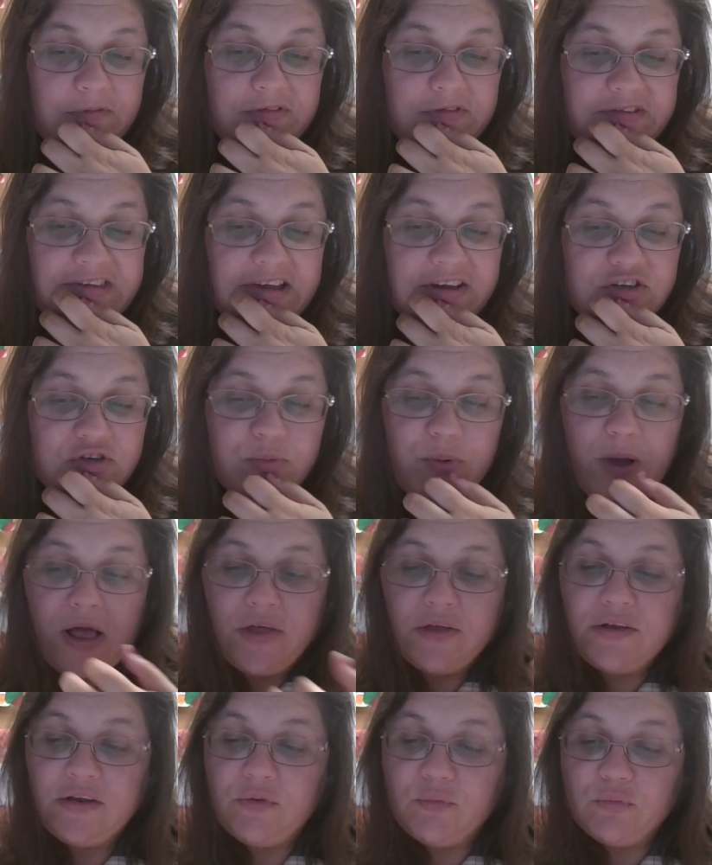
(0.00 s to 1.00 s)

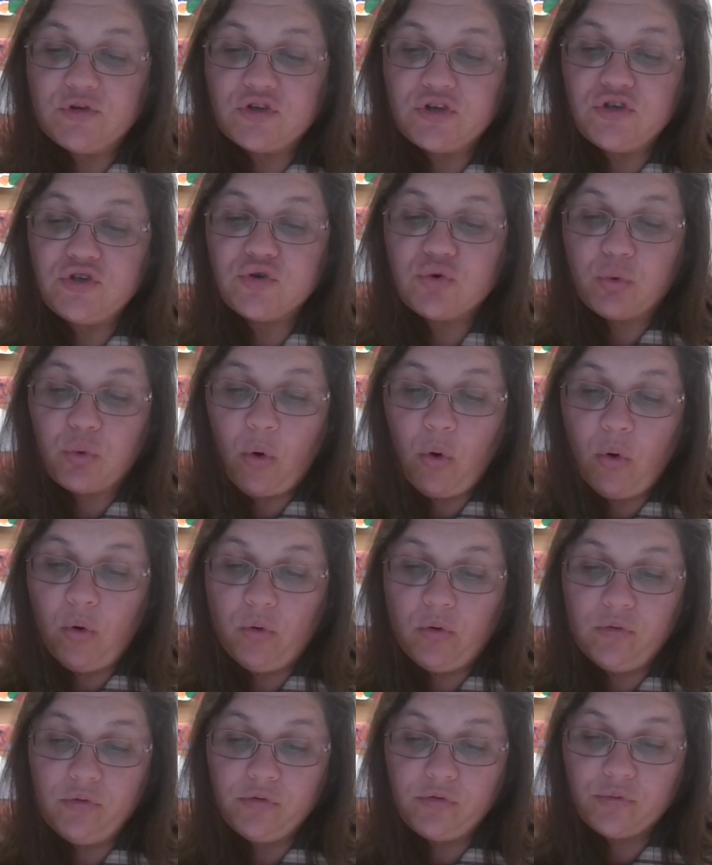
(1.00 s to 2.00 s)
sexuality was
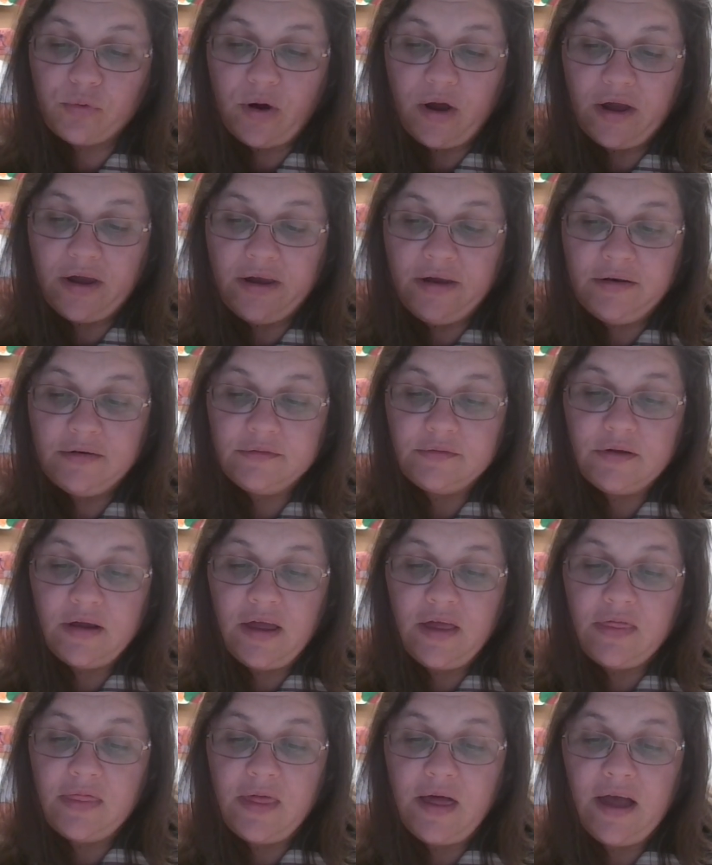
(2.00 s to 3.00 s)
controlled, right?
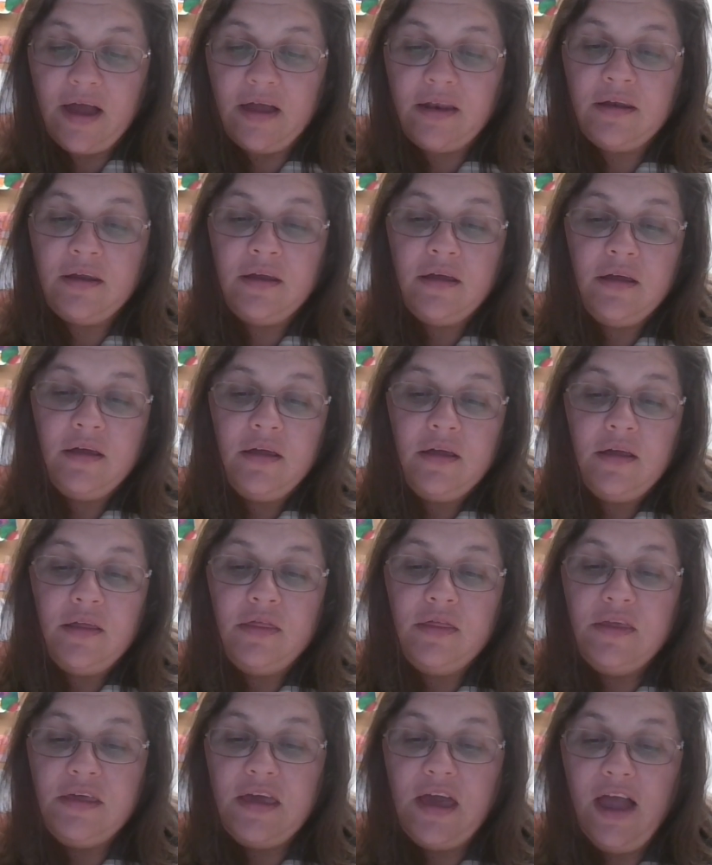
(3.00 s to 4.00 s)
And that
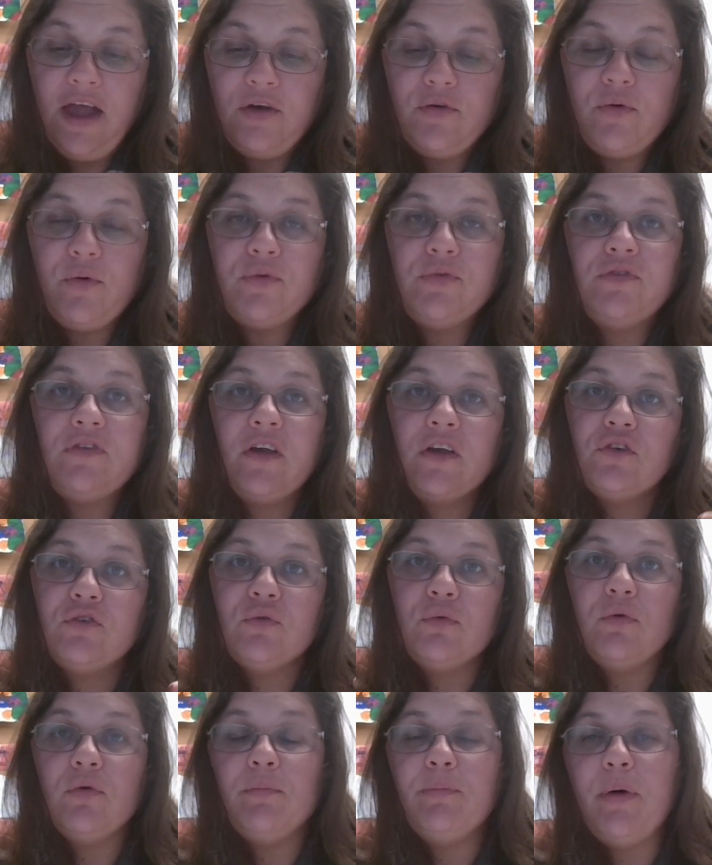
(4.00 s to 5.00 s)
the
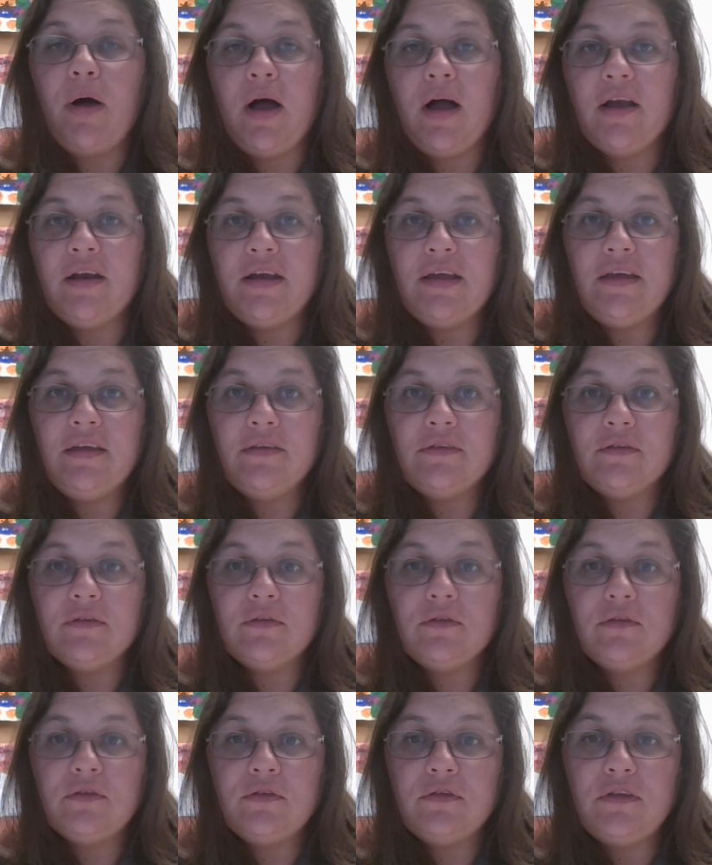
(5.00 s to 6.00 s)
heterosexual
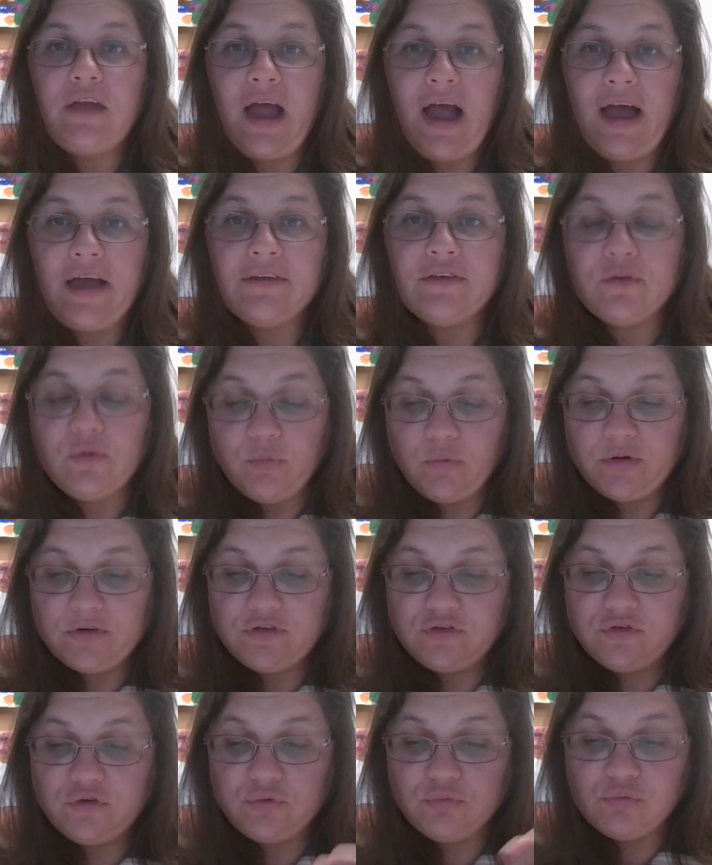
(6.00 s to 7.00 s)
body's task
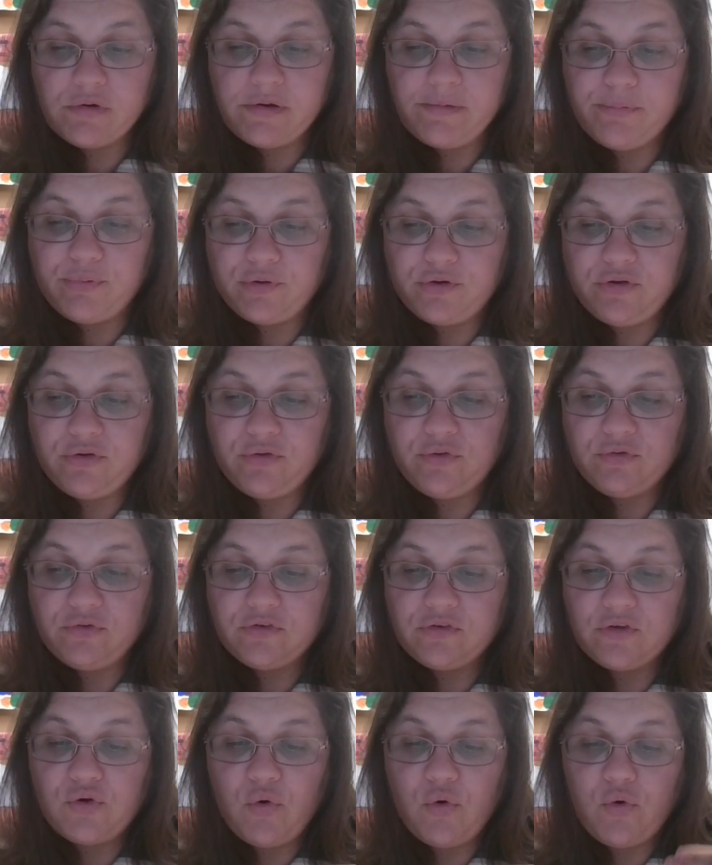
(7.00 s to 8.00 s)
was to
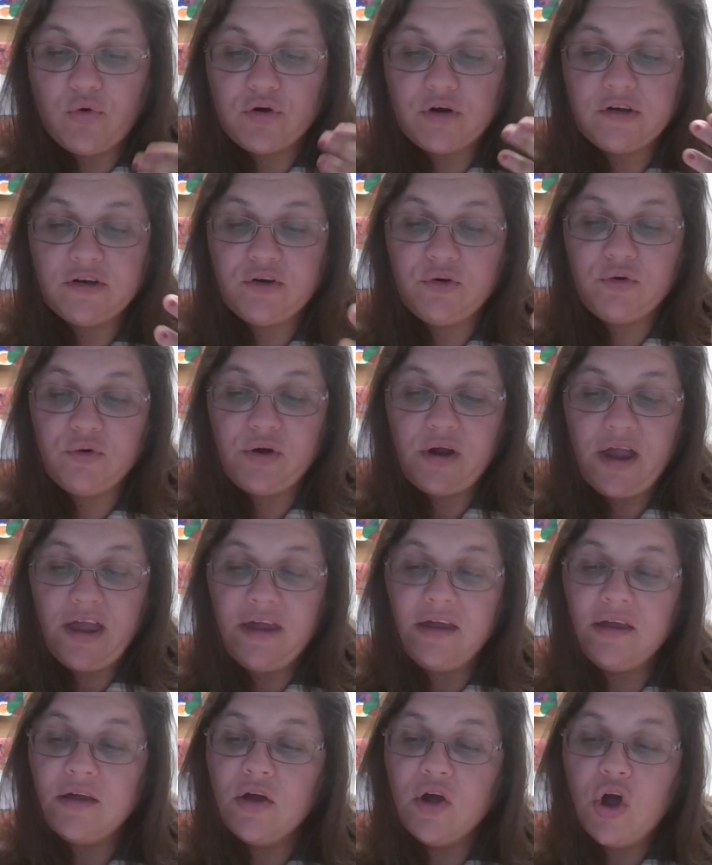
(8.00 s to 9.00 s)
reproduce in order to
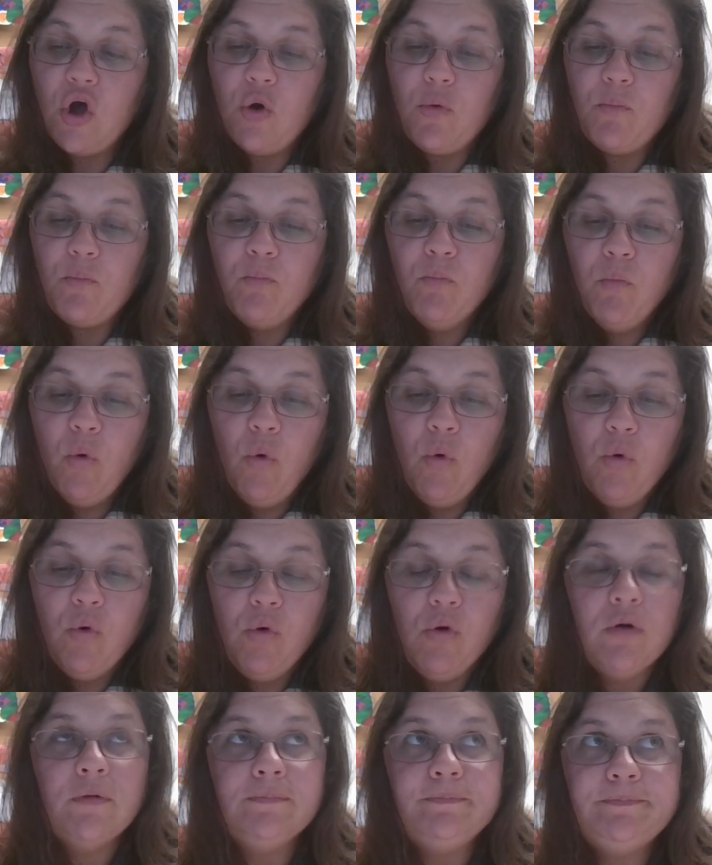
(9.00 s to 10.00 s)
create
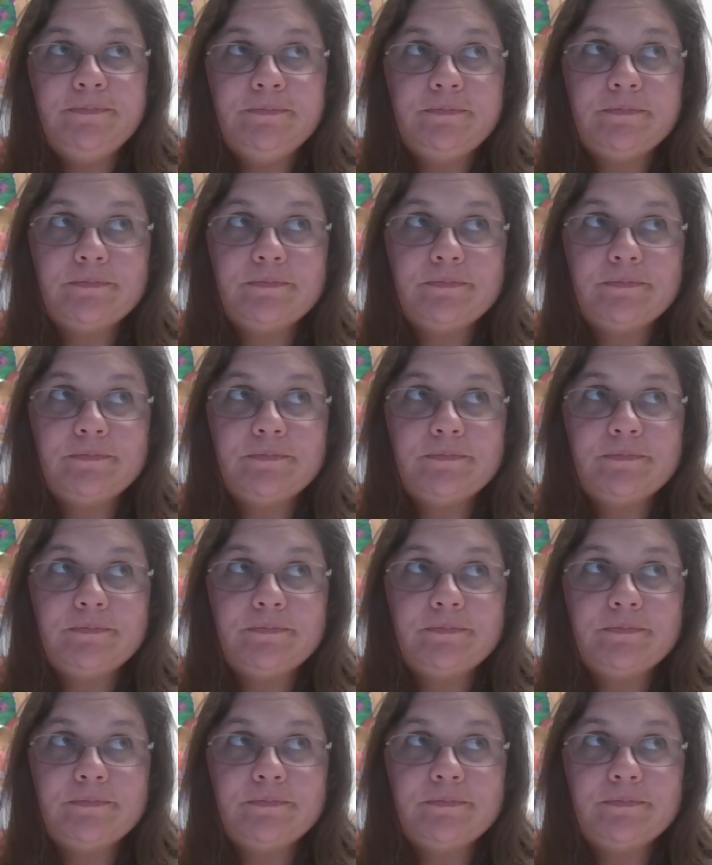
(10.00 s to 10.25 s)
more